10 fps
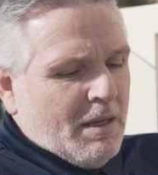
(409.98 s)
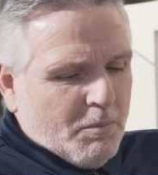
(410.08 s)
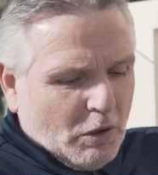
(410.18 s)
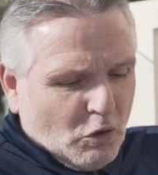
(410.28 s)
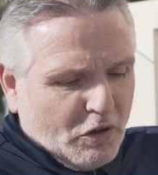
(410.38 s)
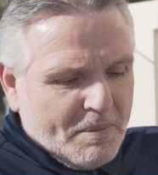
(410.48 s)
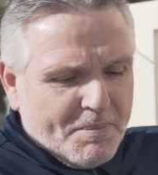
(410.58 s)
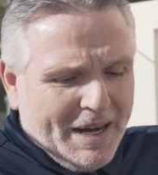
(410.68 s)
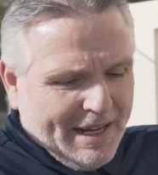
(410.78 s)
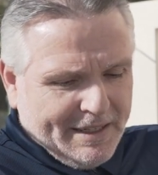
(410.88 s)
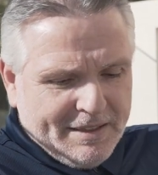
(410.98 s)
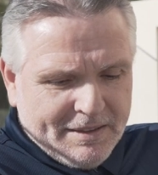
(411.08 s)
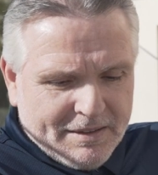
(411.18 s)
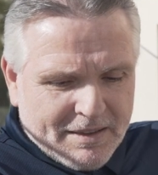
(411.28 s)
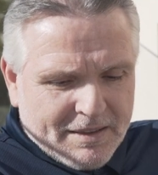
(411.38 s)
But looking back,
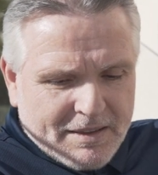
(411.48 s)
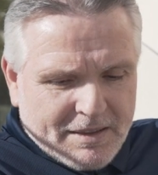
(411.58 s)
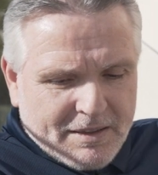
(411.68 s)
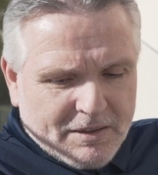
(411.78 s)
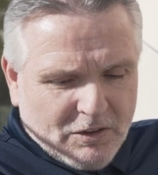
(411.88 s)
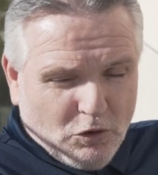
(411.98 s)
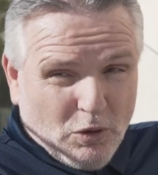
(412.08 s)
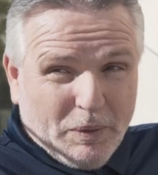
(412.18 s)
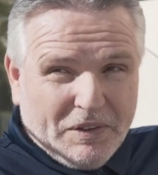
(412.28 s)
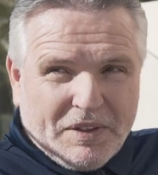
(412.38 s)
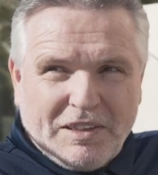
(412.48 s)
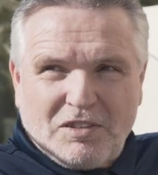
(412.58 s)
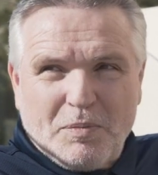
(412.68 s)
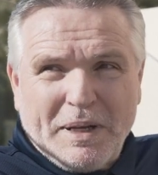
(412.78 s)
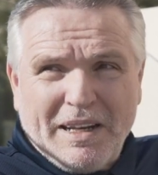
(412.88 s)
there's always things
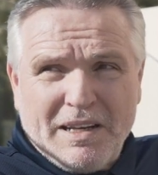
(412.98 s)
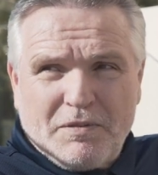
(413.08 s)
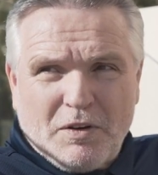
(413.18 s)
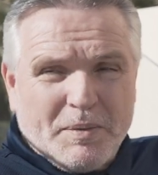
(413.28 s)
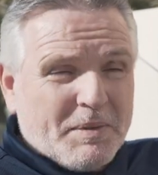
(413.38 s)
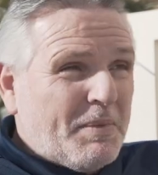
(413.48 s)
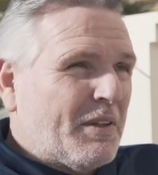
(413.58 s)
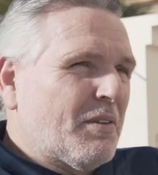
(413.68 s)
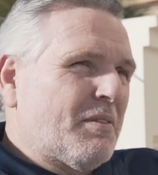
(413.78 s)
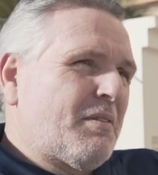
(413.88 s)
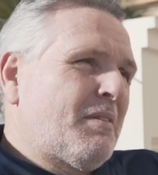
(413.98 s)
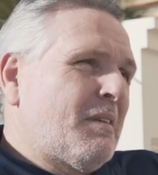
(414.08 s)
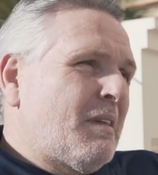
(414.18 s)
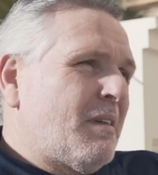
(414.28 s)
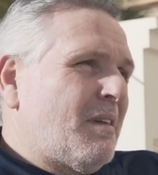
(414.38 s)
to be learnt from it because
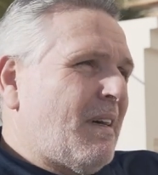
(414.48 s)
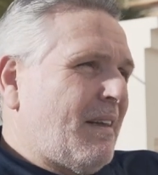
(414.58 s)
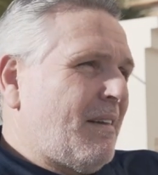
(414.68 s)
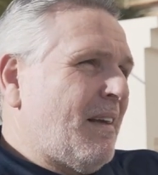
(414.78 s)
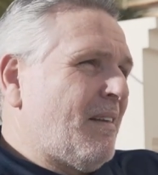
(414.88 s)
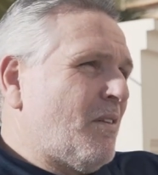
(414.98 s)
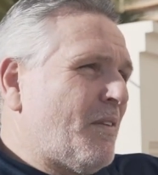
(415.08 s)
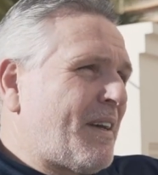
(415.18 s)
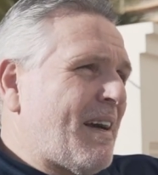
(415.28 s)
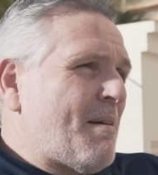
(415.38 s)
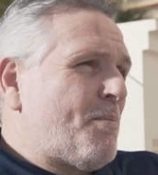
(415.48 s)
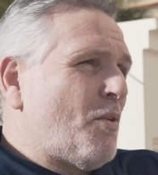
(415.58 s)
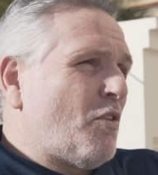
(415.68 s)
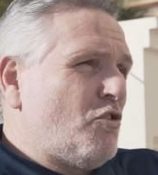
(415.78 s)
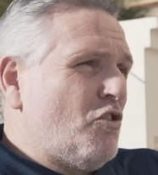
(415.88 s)
at the end of a camp
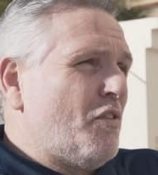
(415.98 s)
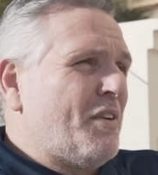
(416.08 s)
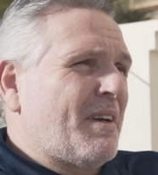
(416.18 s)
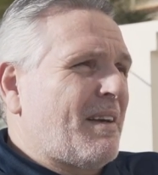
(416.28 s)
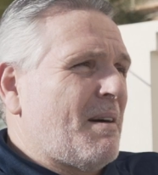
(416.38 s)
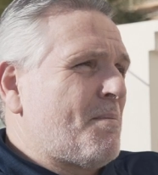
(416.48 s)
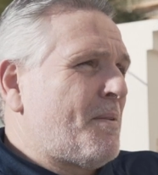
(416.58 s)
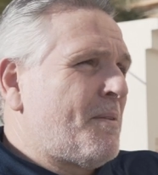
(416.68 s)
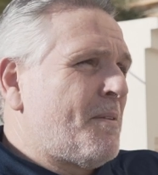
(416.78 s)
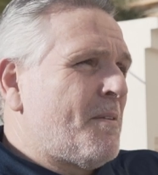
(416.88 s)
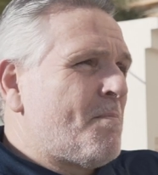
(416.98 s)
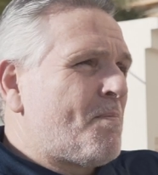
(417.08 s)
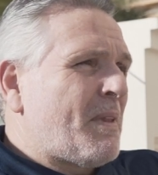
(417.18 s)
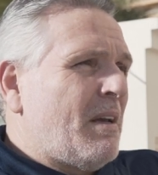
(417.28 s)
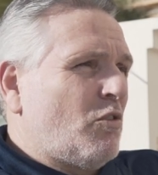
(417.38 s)
or during a camp,
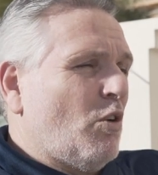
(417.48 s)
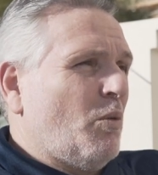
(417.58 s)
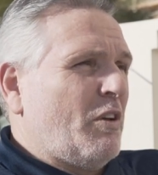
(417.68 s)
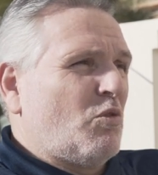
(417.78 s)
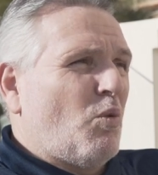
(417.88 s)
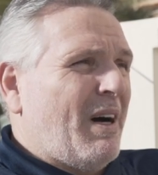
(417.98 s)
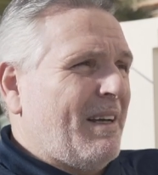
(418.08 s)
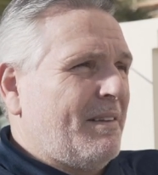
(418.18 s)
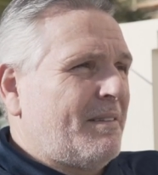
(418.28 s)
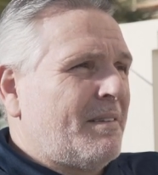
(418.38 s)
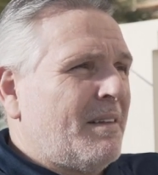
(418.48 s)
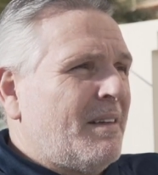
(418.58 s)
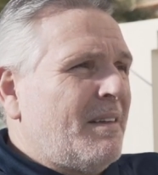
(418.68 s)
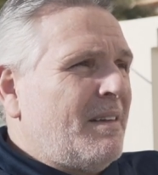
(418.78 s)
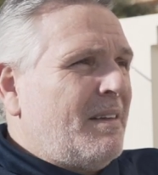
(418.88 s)
it's always wise,
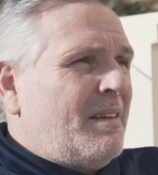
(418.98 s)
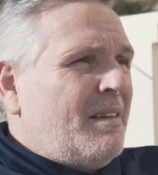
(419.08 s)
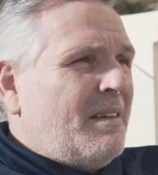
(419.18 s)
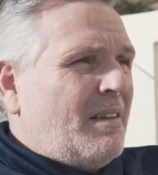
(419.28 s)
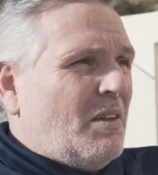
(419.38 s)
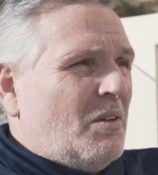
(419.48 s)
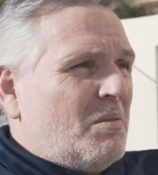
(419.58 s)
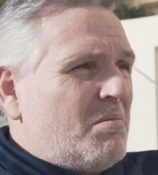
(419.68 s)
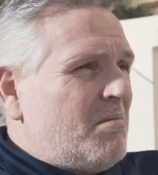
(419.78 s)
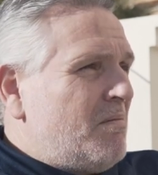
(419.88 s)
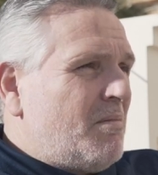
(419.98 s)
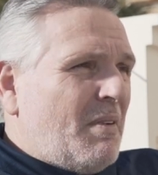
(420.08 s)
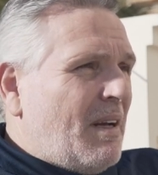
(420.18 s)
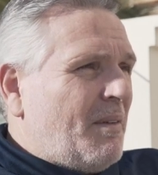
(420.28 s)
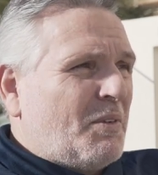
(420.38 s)
you know,
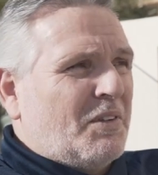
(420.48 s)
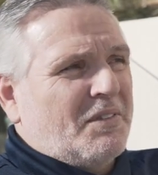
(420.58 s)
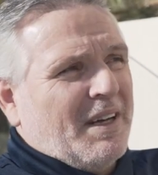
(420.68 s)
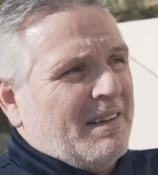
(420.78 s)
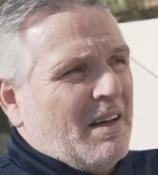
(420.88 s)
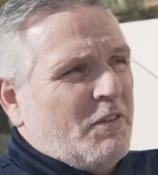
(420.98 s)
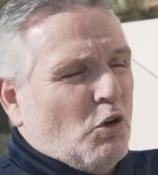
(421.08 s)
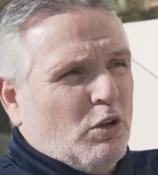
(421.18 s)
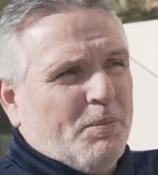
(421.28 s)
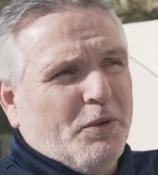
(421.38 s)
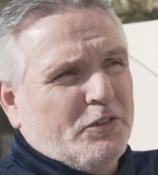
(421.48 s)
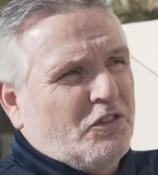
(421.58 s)
I'm going to start having all the bloods